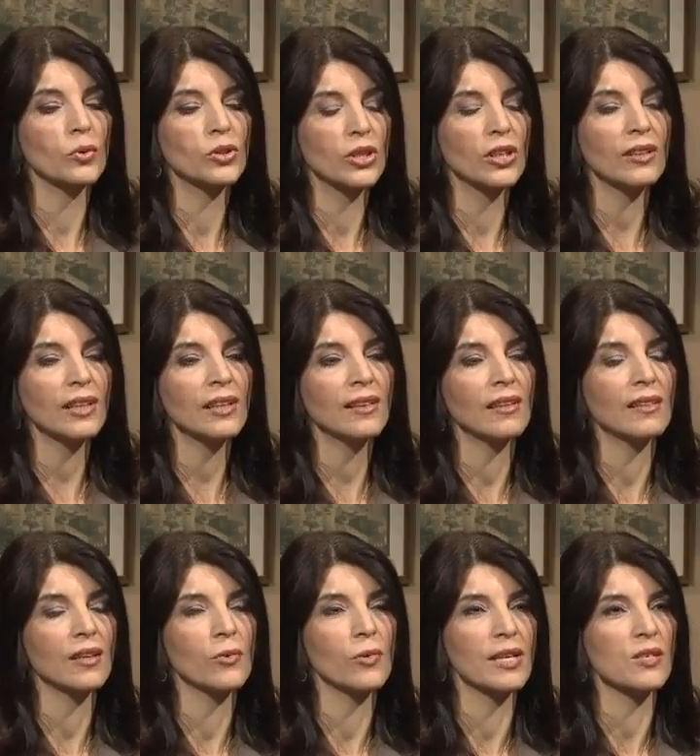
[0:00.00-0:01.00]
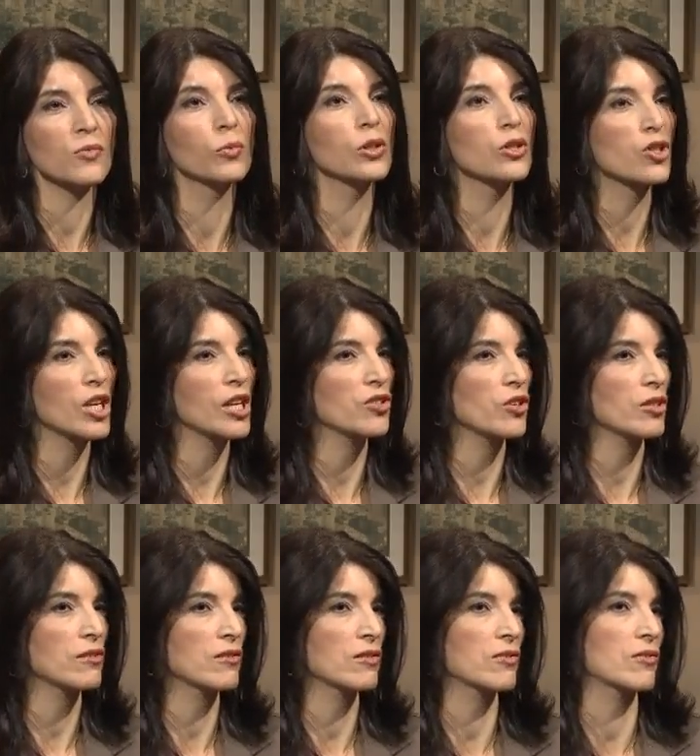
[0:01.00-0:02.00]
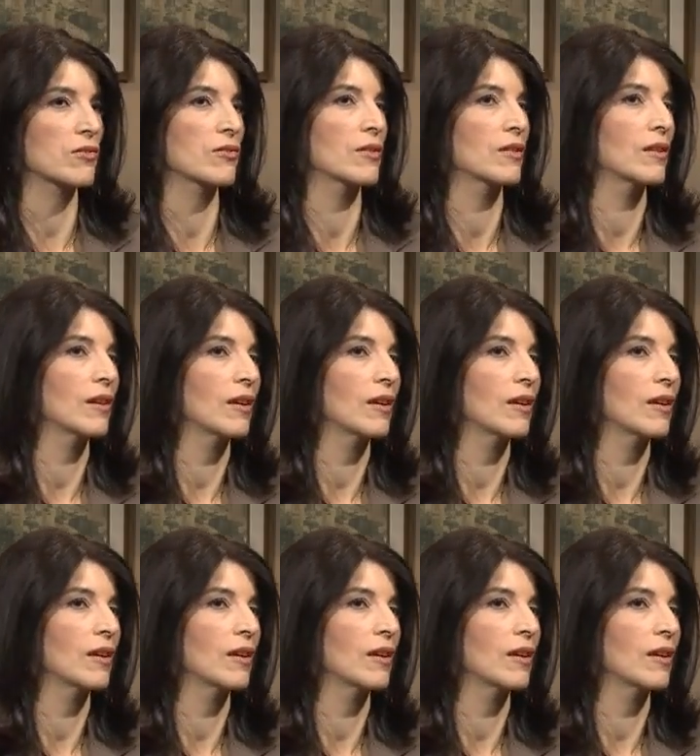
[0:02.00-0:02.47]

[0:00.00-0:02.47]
Do you think that the U.S. will change its